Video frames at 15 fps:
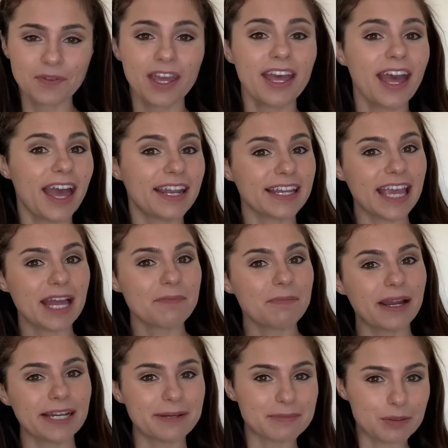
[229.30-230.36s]
And again, my
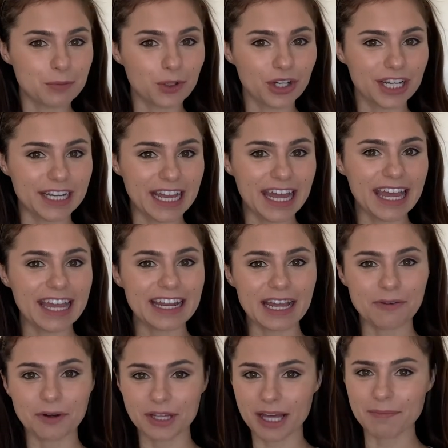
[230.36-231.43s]
name's Marina, and I
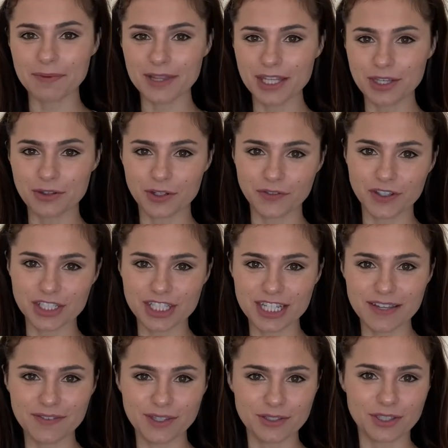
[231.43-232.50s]
work up at the University of
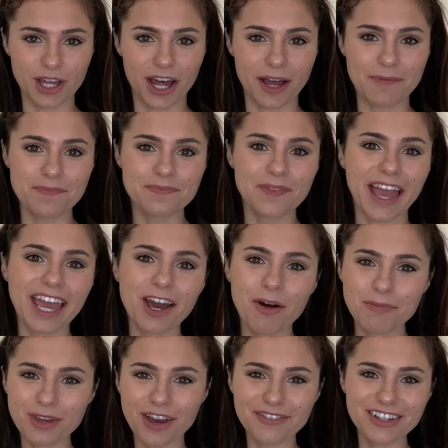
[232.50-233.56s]
Utah. I hope you
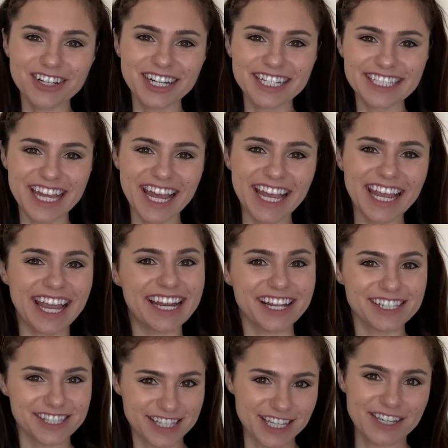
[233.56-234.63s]
have a great day, and I'll
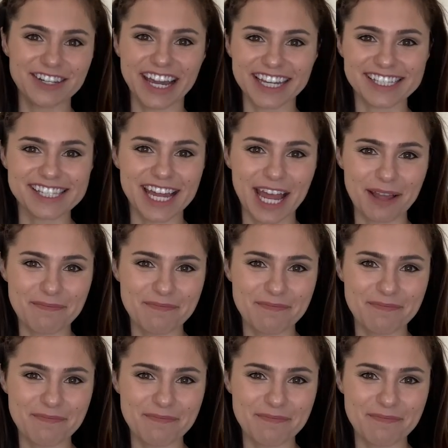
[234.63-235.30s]
see you next time.